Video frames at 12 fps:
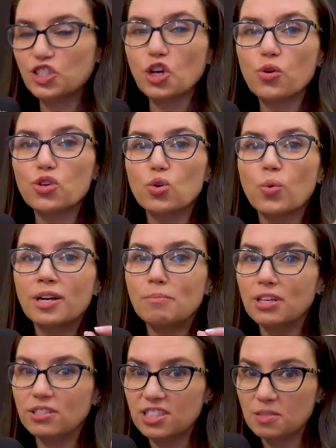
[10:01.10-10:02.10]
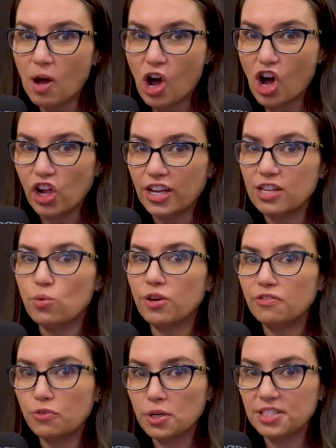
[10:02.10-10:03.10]
so you want to build small and you
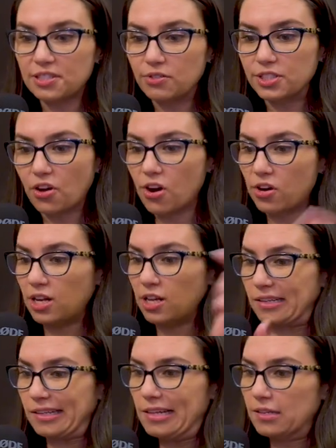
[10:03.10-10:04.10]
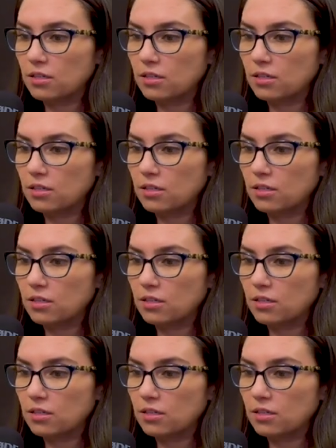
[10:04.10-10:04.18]
want a 40 series card in it?